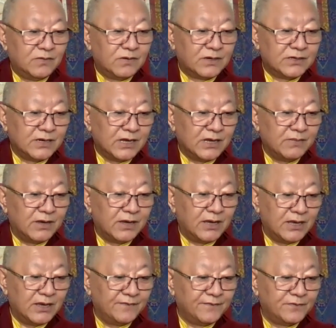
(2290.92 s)
what time I
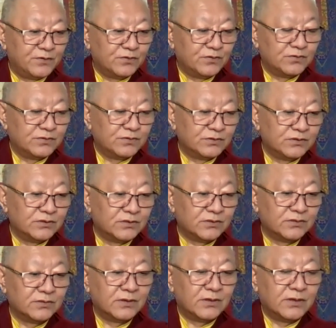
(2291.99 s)
have to,
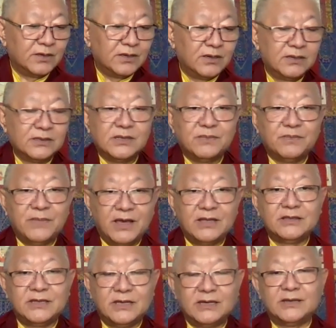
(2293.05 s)
the
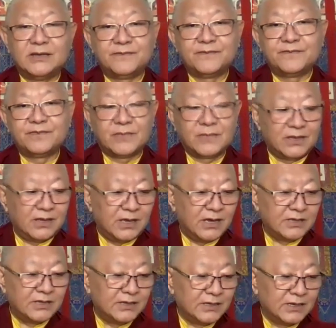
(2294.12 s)
main thing,
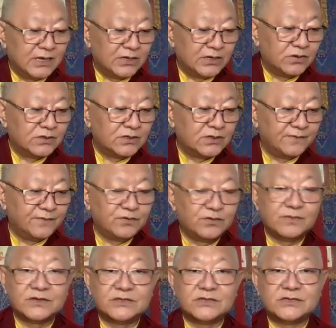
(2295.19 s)
I think I don't have
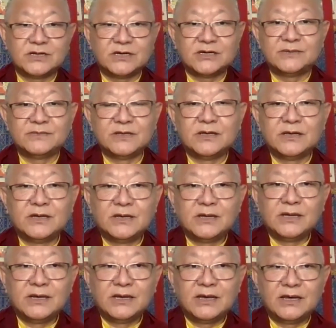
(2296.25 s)
too much time
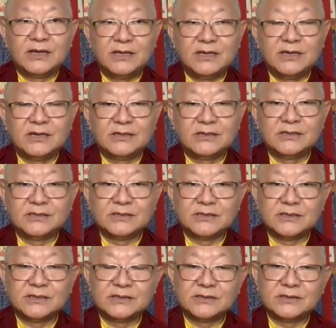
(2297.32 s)
here.
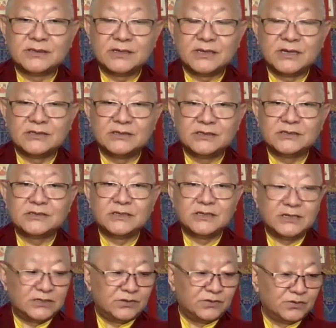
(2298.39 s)
I just
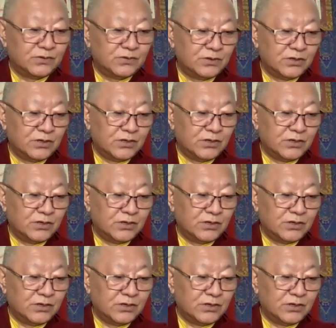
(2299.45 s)
need to,